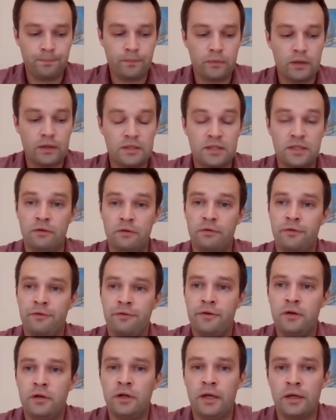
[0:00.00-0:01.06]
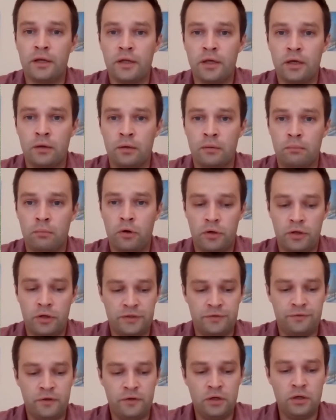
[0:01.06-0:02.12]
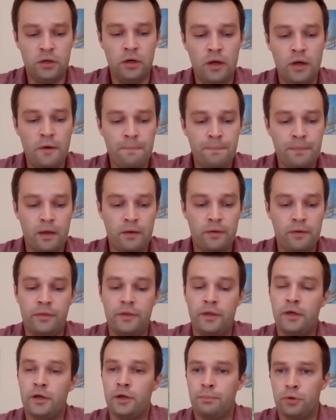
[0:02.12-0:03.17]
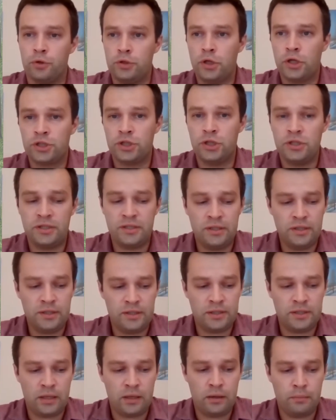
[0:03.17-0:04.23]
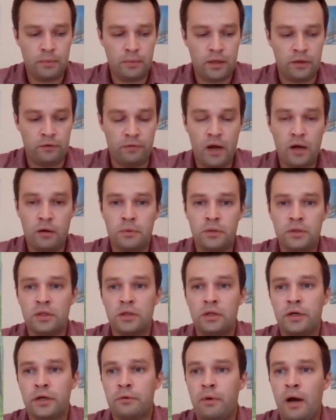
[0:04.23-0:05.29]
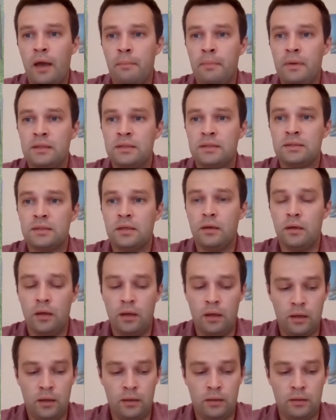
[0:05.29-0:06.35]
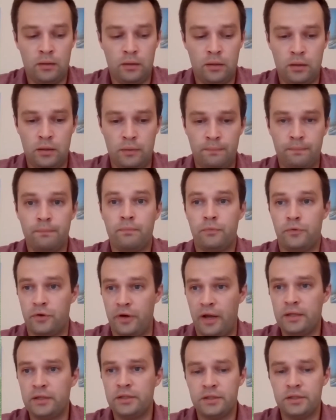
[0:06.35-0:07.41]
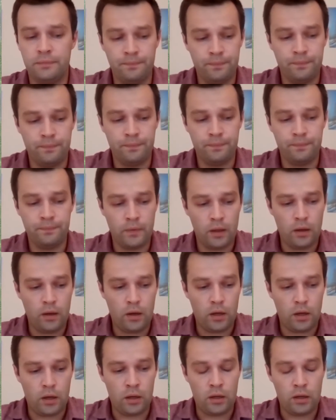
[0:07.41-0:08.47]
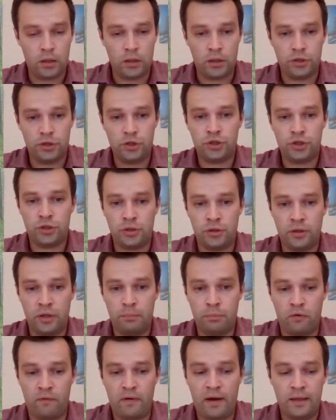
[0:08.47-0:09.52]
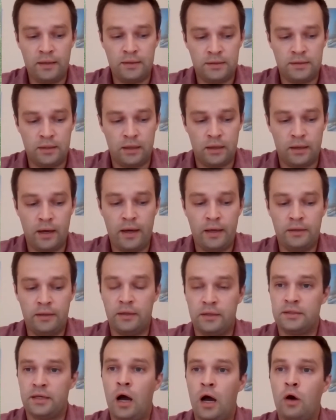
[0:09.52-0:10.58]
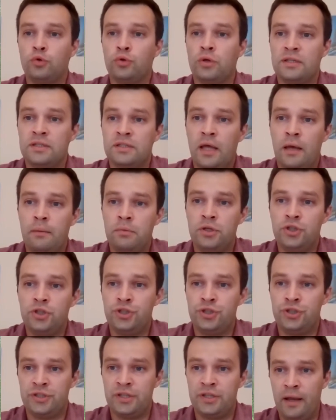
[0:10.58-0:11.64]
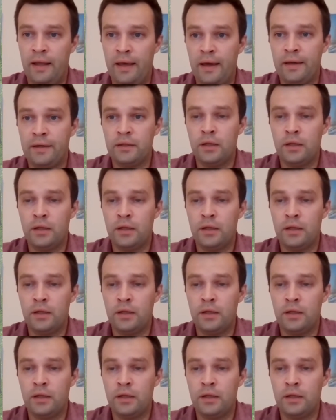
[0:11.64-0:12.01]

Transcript: silver fir and king boris fir, their reproduction system, environmental requirements, and threats. In addition, they provide guidance how to establish, select,